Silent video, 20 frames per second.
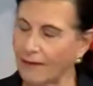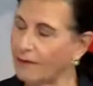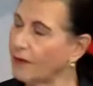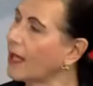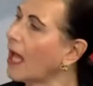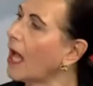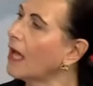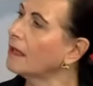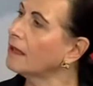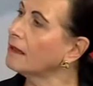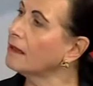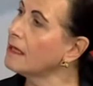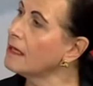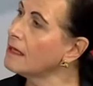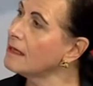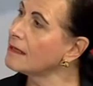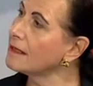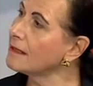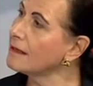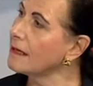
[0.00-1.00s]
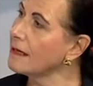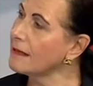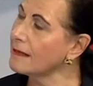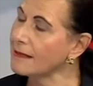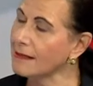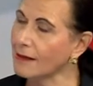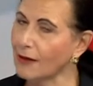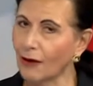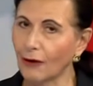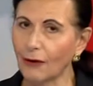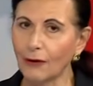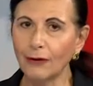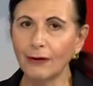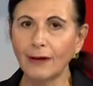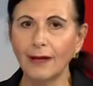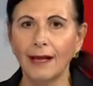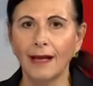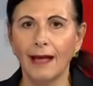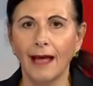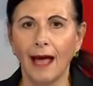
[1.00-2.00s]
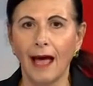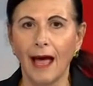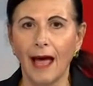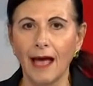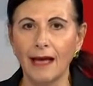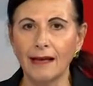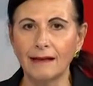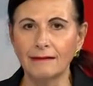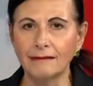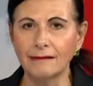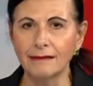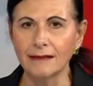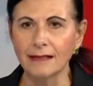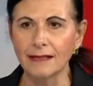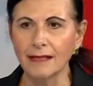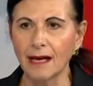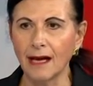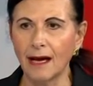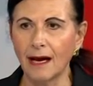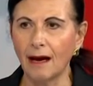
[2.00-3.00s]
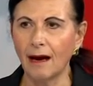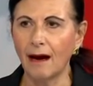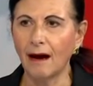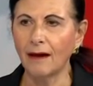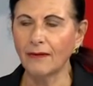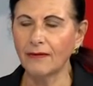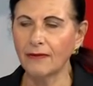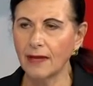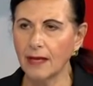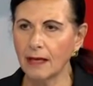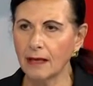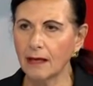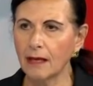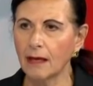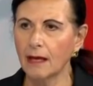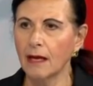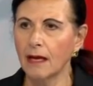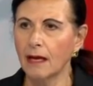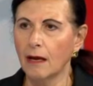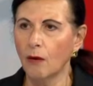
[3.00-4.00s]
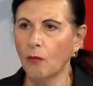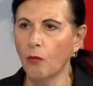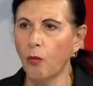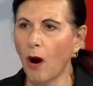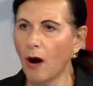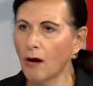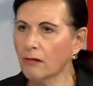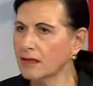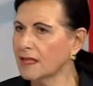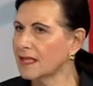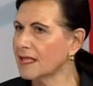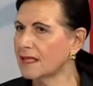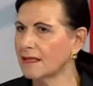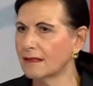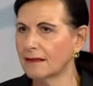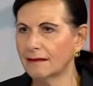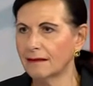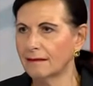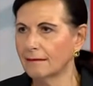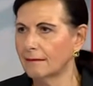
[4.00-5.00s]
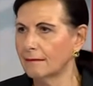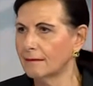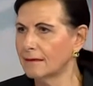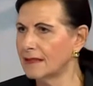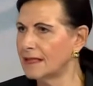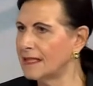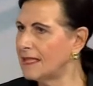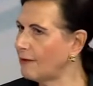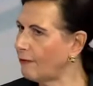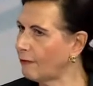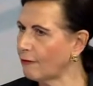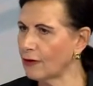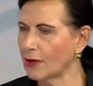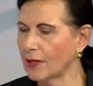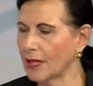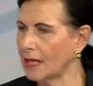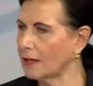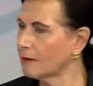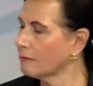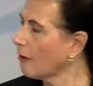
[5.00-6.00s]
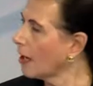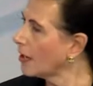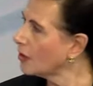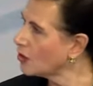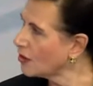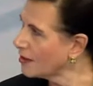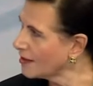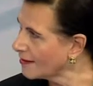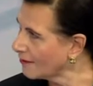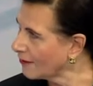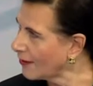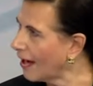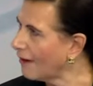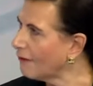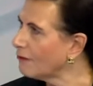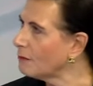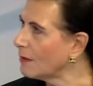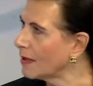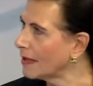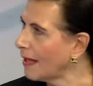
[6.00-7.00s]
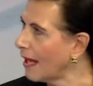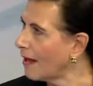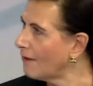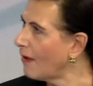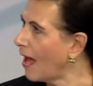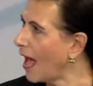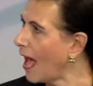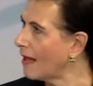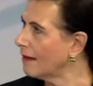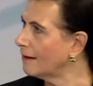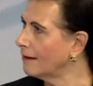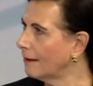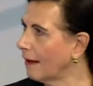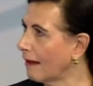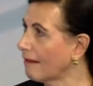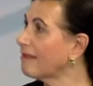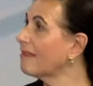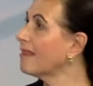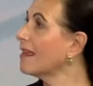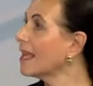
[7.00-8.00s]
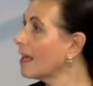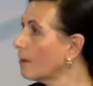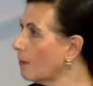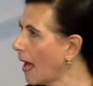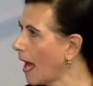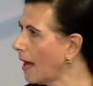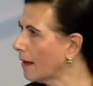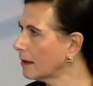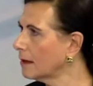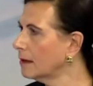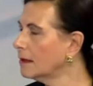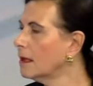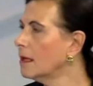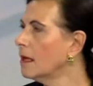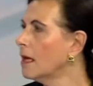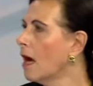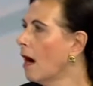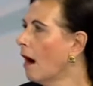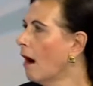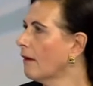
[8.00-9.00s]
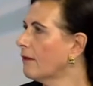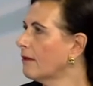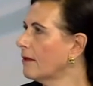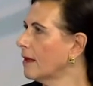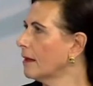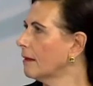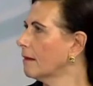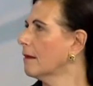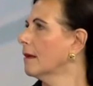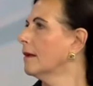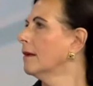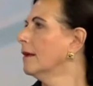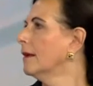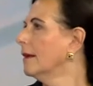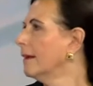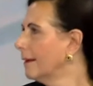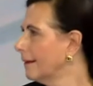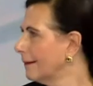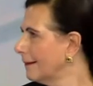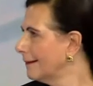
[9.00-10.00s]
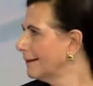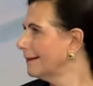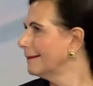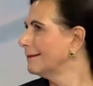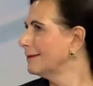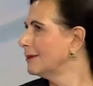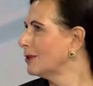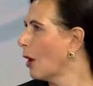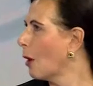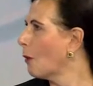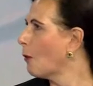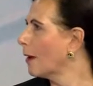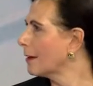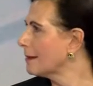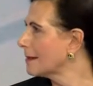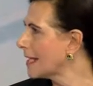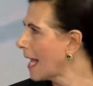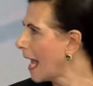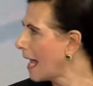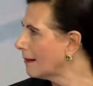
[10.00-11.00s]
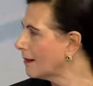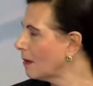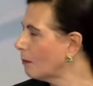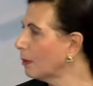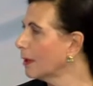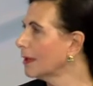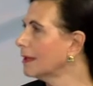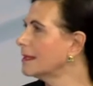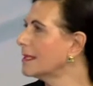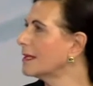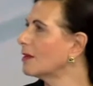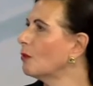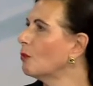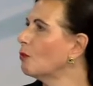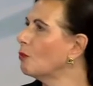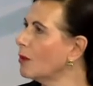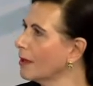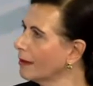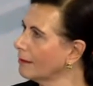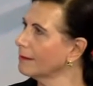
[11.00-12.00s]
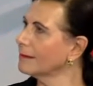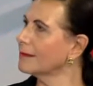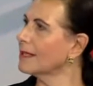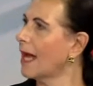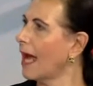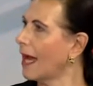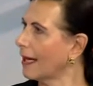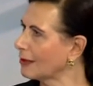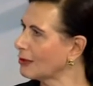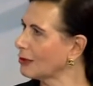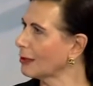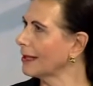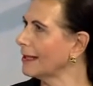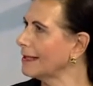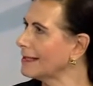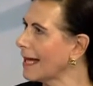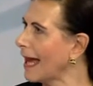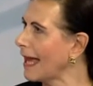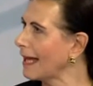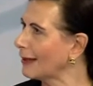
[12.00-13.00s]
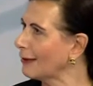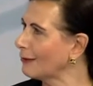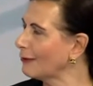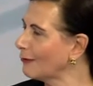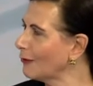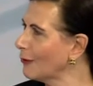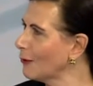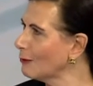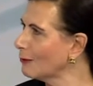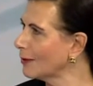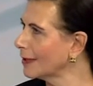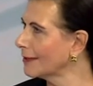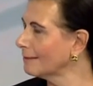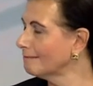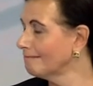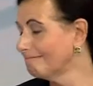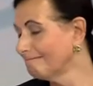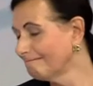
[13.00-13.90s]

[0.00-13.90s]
advocated years and years ago. And I think whilst different iterations of government have had a think about it, I think no one's had the political will to actually take it forward.